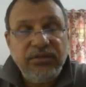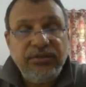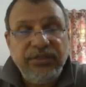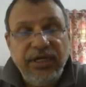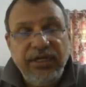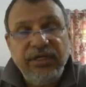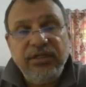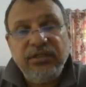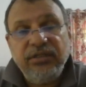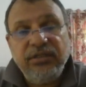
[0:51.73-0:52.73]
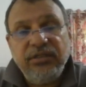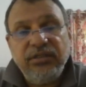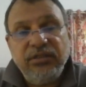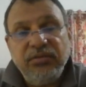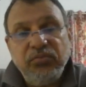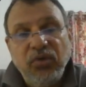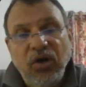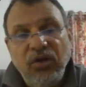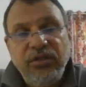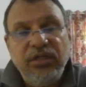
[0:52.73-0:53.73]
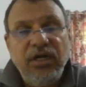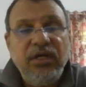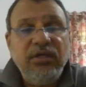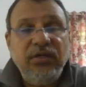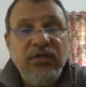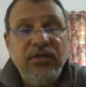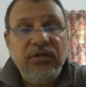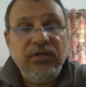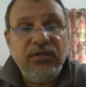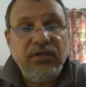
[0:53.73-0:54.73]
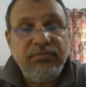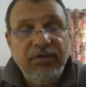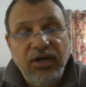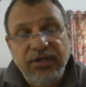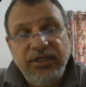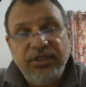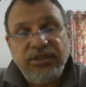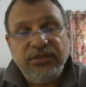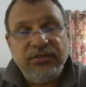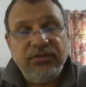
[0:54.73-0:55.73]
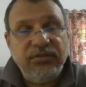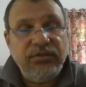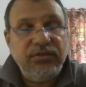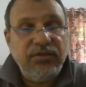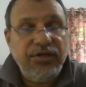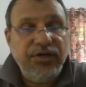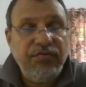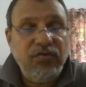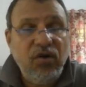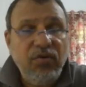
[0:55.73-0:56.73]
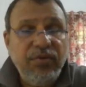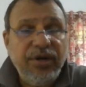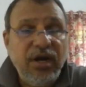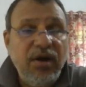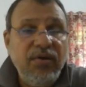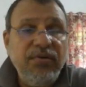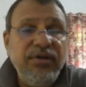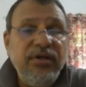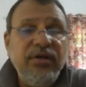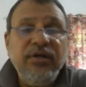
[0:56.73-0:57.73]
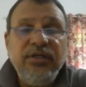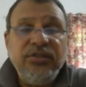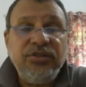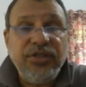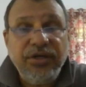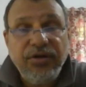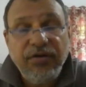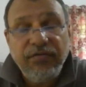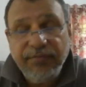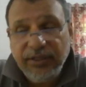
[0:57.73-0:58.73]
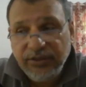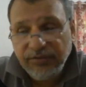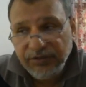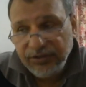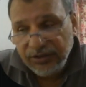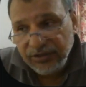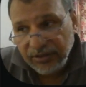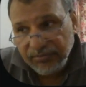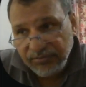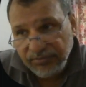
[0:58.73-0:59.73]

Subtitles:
then both the bodies revolve around the center of mass of the system.